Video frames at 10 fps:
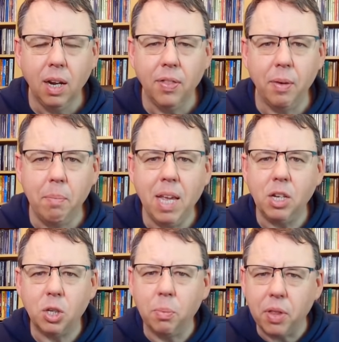that mean
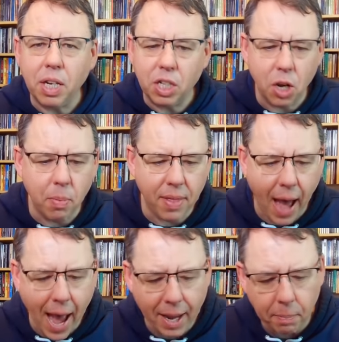something to me that
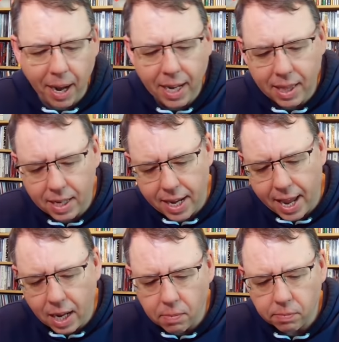I had back in the
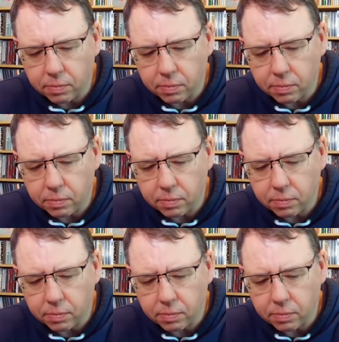day.